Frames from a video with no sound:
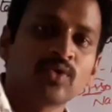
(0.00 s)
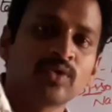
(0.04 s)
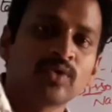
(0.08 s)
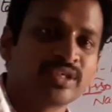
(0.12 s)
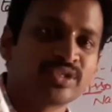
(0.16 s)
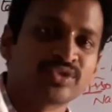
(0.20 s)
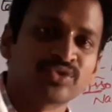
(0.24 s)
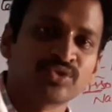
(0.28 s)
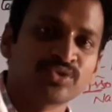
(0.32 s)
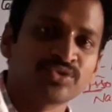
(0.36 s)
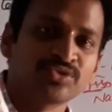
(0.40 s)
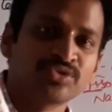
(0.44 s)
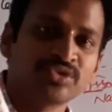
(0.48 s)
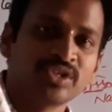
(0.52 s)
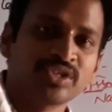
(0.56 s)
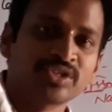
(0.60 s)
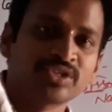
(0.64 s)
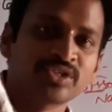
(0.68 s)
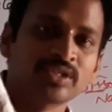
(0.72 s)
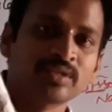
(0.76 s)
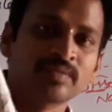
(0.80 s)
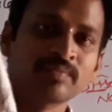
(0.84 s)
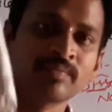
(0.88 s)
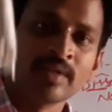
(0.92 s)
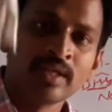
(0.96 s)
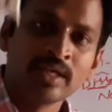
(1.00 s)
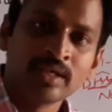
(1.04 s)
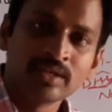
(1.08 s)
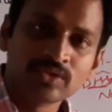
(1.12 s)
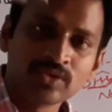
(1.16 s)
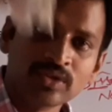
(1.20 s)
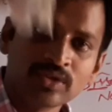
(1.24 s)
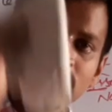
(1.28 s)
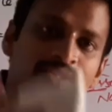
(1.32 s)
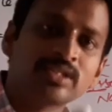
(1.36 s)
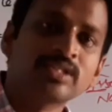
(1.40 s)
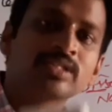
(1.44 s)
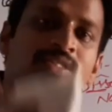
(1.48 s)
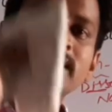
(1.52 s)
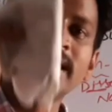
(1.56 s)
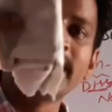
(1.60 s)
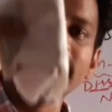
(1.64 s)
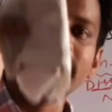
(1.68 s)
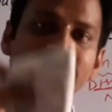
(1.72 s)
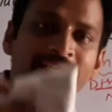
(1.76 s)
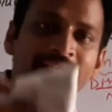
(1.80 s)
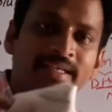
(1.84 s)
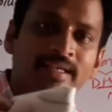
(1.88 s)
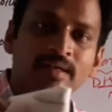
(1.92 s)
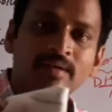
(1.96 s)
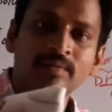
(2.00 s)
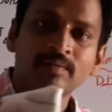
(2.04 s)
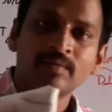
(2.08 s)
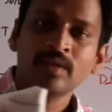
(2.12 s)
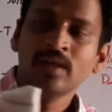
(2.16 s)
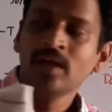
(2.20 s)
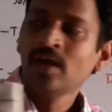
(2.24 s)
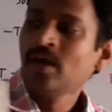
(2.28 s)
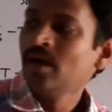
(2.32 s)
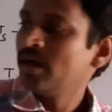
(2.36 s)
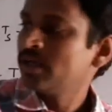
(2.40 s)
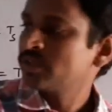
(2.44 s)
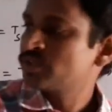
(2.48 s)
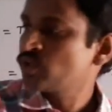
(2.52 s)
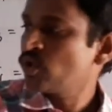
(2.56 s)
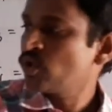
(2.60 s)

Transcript: There is no dissociation. So this is ideal.